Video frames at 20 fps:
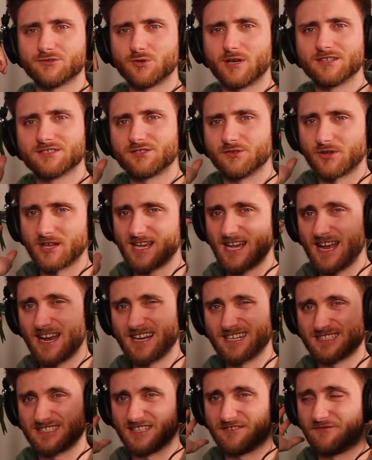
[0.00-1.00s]
well, so they can
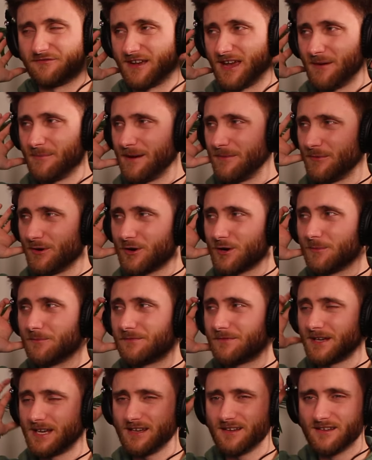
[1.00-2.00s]
actually fit a bit more
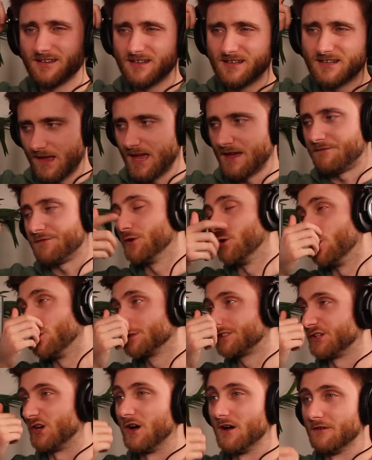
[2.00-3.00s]
comfier. If you're
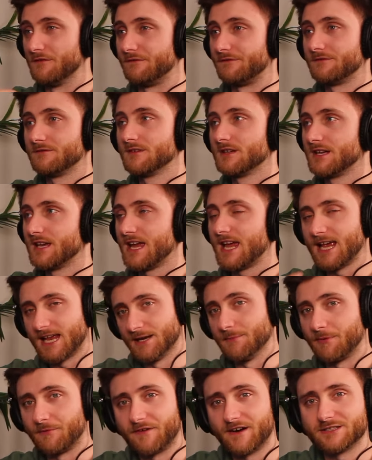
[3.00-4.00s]
sort of in a
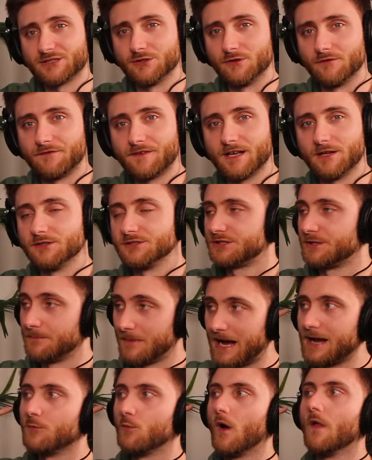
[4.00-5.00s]
professional field, you
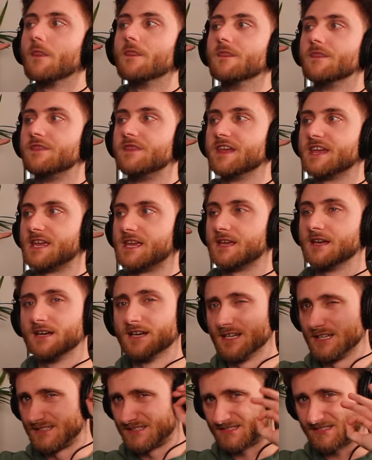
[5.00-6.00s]
might want the
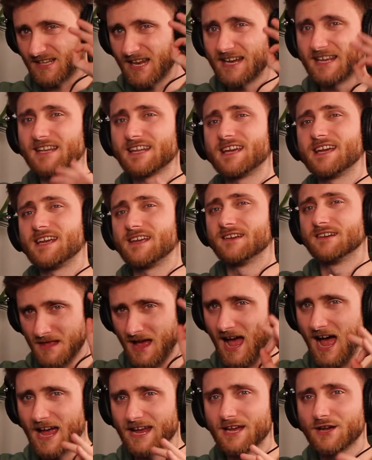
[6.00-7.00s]
slightly
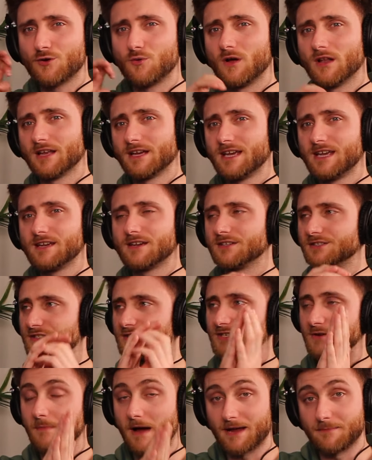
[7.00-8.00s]
higher quality because
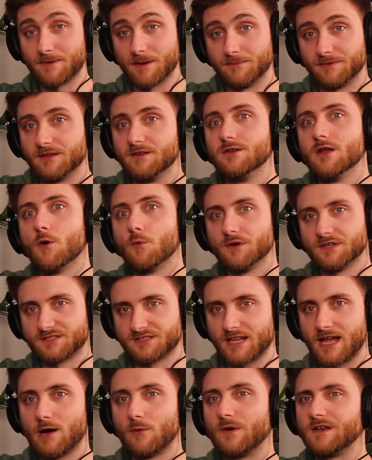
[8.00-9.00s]
you might be able to notice
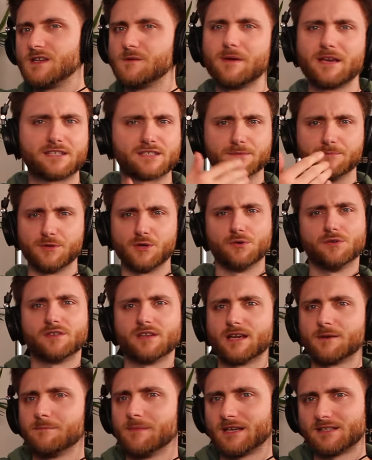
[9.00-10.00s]
that when you mix mixing
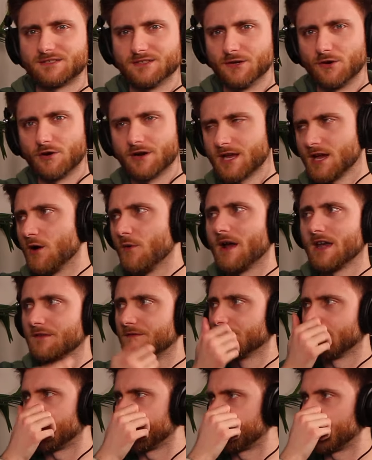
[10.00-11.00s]
music, mixing audio, anything
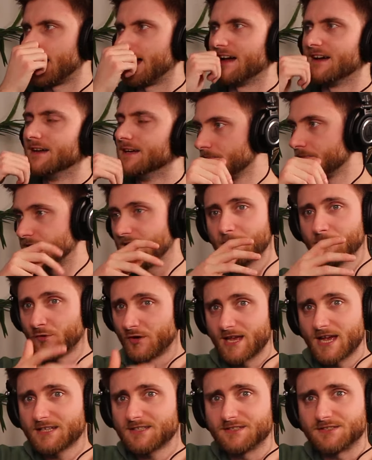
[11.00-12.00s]
like that. The
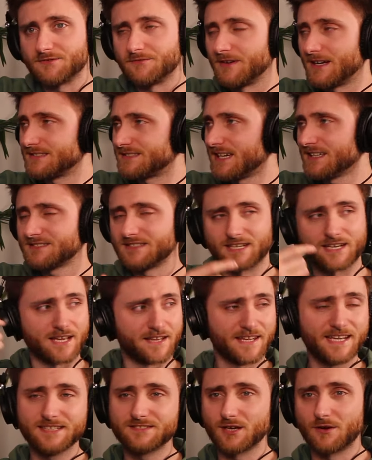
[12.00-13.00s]
M20Xs are fantastic, and
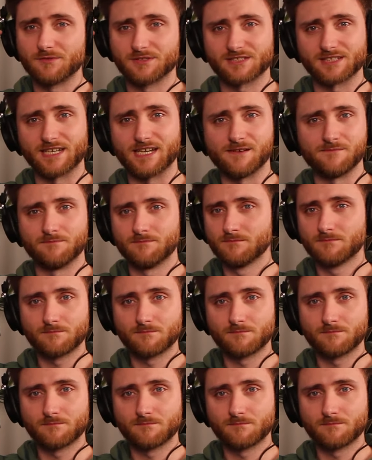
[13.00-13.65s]
these obviously